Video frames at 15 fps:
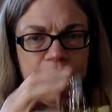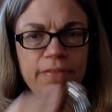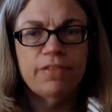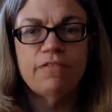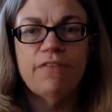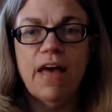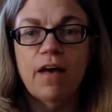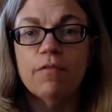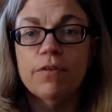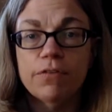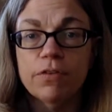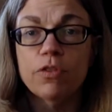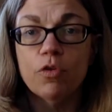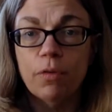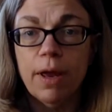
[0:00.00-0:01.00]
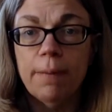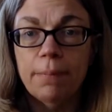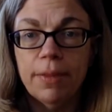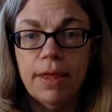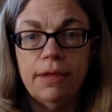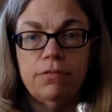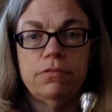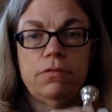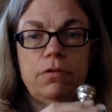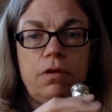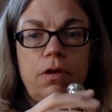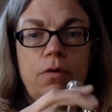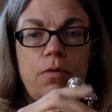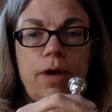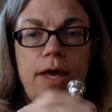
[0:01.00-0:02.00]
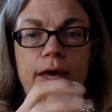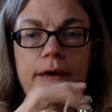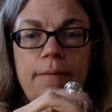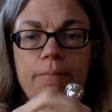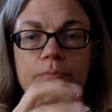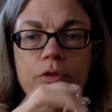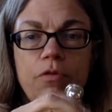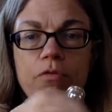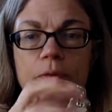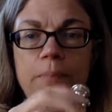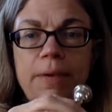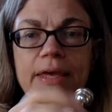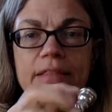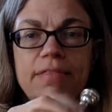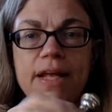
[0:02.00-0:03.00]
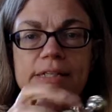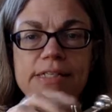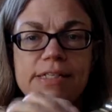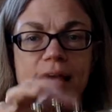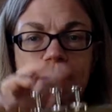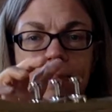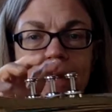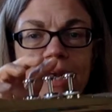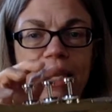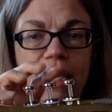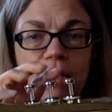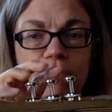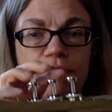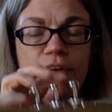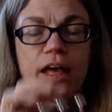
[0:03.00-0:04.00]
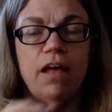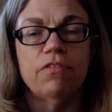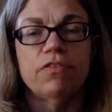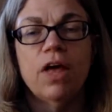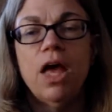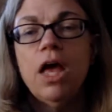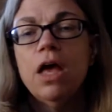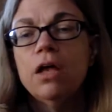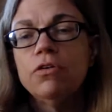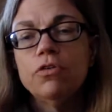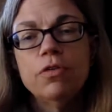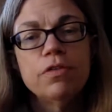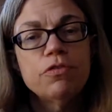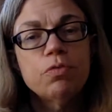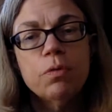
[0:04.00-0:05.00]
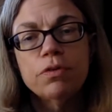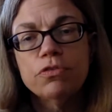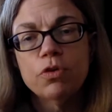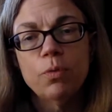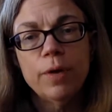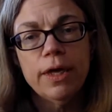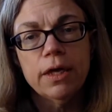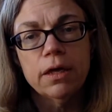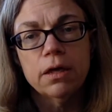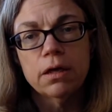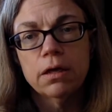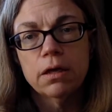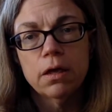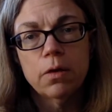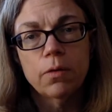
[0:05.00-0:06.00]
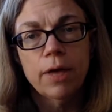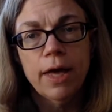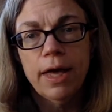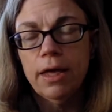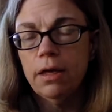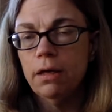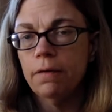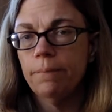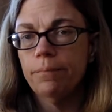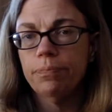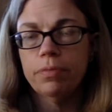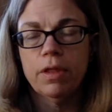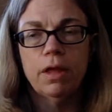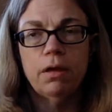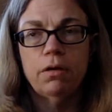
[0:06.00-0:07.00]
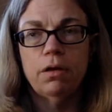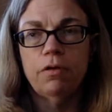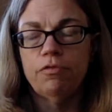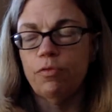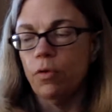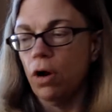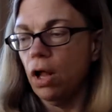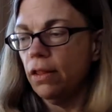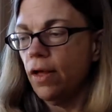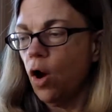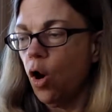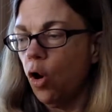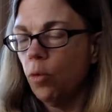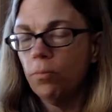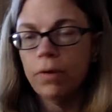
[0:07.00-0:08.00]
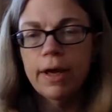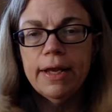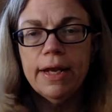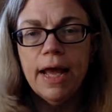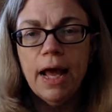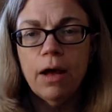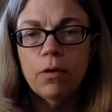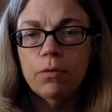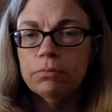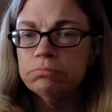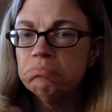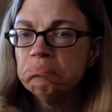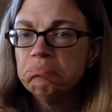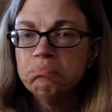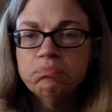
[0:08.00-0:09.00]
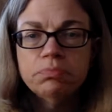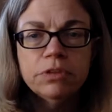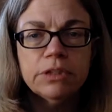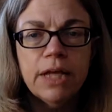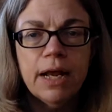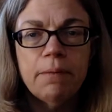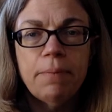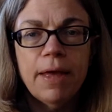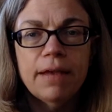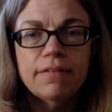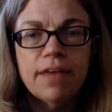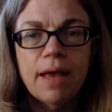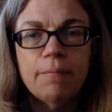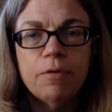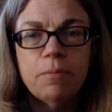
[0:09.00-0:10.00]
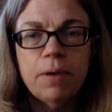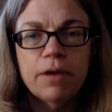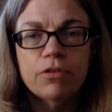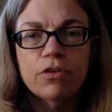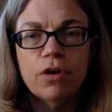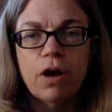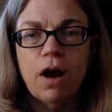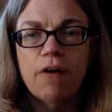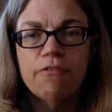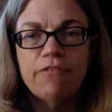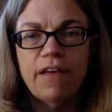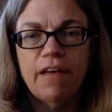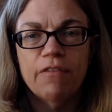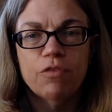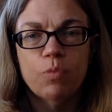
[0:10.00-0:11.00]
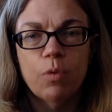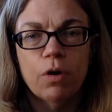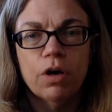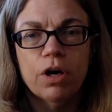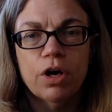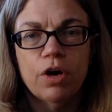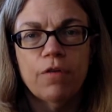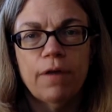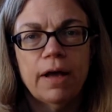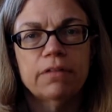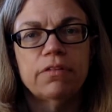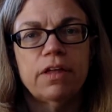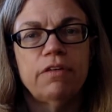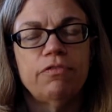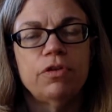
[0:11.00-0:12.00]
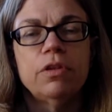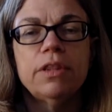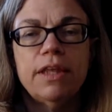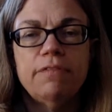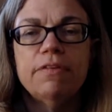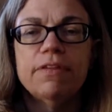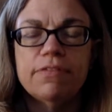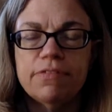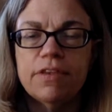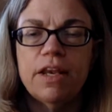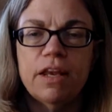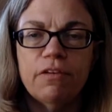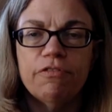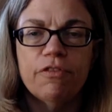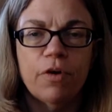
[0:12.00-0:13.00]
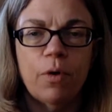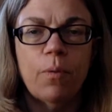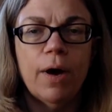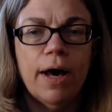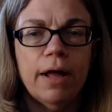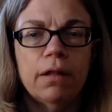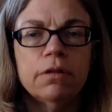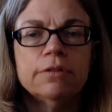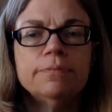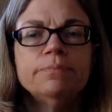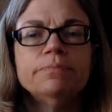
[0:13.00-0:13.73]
the valve is in the right place, okay? Repeat that step on each valve. Do this once a week, okay? If we're all at home right now, it's not a bad time to make sure our valves work correctly. If you leave it sitting for a while,